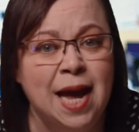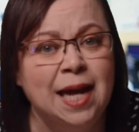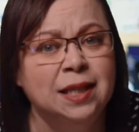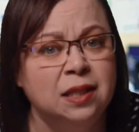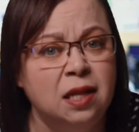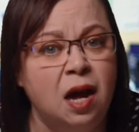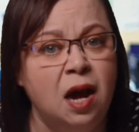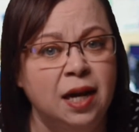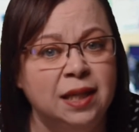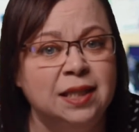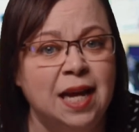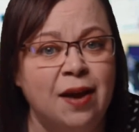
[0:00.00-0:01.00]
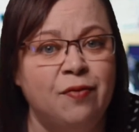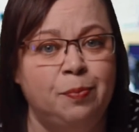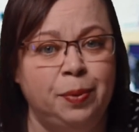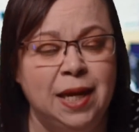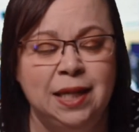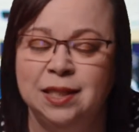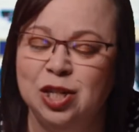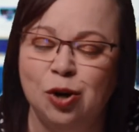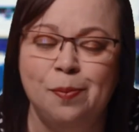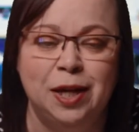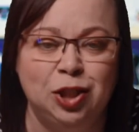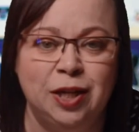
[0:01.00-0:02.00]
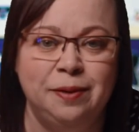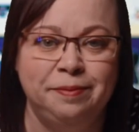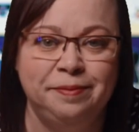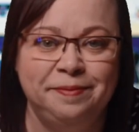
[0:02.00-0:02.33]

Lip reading: as long as they have a place in your budget.